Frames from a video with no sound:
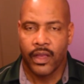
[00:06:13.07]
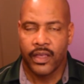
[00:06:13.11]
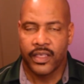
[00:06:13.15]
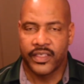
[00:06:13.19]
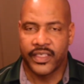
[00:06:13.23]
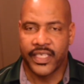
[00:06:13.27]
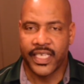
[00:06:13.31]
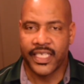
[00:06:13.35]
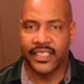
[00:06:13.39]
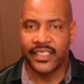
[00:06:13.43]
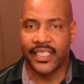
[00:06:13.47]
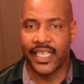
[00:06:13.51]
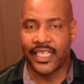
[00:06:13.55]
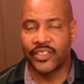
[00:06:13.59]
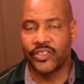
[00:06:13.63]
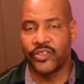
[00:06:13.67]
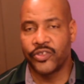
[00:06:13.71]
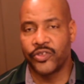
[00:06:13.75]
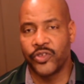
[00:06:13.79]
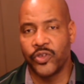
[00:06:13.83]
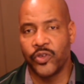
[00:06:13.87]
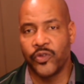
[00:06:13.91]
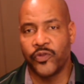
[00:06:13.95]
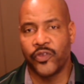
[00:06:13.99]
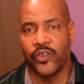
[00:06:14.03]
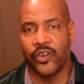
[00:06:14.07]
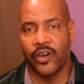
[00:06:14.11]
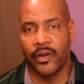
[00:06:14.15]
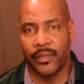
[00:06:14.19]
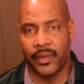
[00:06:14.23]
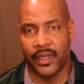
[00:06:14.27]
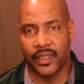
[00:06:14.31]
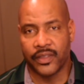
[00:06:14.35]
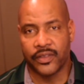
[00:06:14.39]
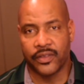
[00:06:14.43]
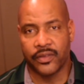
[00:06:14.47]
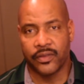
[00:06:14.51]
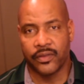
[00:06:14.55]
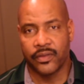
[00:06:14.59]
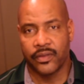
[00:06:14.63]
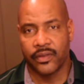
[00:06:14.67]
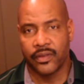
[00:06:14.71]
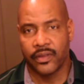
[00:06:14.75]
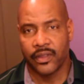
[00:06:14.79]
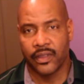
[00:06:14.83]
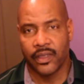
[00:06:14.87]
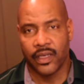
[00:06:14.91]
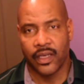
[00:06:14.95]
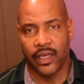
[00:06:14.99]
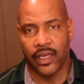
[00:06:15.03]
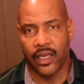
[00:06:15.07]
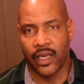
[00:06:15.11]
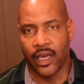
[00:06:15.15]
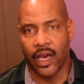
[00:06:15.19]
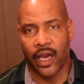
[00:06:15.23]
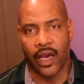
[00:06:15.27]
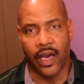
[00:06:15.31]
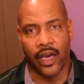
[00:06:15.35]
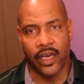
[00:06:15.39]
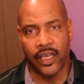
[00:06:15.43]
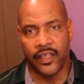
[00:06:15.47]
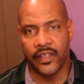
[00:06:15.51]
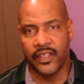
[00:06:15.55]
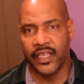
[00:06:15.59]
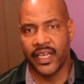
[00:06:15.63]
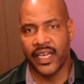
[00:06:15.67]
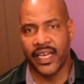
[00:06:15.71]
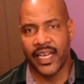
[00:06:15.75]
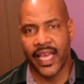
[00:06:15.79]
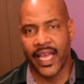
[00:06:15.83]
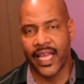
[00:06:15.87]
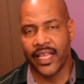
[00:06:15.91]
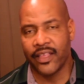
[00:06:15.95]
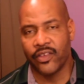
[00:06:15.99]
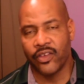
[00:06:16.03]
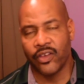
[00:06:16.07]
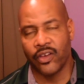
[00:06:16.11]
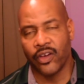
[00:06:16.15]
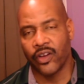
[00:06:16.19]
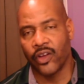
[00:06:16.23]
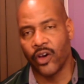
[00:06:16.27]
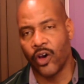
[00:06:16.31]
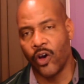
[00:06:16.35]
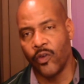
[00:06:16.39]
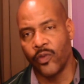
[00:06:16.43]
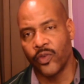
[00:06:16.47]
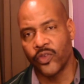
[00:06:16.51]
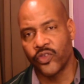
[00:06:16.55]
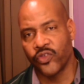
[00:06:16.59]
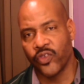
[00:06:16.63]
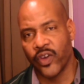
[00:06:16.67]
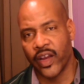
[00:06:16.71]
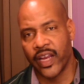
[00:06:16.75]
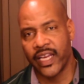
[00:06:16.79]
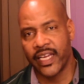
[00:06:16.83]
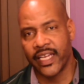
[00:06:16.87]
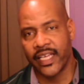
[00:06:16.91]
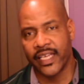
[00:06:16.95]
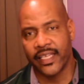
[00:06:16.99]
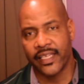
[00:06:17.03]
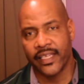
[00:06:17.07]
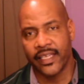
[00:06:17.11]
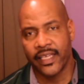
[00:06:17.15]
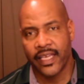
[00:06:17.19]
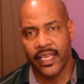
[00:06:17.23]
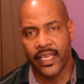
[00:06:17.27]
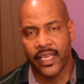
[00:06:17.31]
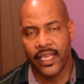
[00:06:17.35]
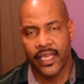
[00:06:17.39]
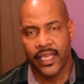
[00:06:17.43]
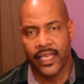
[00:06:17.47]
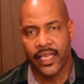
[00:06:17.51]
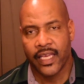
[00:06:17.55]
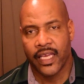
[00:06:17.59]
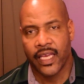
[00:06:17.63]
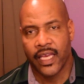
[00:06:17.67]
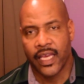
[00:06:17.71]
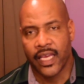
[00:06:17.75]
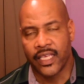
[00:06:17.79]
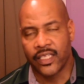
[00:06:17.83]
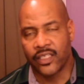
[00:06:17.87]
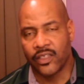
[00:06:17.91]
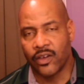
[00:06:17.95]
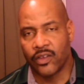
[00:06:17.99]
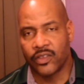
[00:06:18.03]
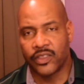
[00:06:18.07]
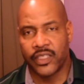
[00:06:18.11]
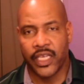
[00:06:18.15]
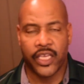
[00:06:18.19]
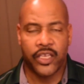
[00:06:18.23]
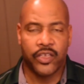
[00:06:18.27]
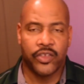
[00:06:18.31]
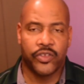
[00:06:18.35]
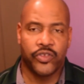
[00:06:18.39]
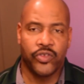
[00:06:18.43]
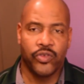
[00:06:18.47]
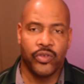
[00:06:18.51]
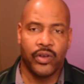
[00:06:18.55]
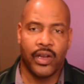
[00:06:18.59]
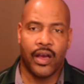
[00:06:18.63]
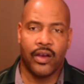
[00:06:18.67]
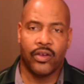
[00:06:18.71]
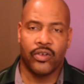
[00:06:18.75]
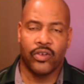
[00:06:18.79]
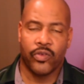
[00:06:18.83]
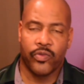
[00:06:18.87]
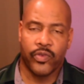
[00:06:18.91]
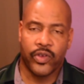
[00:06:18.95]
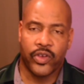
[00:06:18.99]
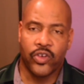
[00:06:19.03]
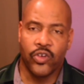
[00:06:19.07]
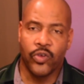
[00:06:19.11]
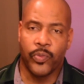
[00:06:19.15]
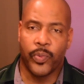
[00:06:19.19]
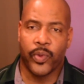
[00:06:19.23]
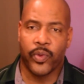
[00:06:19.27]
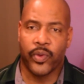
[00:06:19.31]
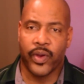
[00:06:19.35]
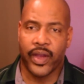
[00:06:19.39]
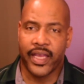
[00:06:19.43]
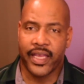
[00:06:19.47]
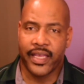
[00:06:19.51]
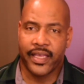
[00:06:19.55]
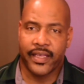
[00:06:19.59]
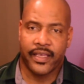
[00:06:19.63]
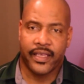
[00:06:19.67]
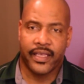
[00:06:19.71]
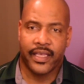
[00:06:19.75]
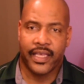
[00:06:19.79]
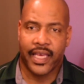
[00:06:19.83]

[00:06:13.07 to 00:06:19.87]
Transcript: sets that you do for a muscle. Other than that, you're going to overtrain it. It's going to take you too long to recuperate.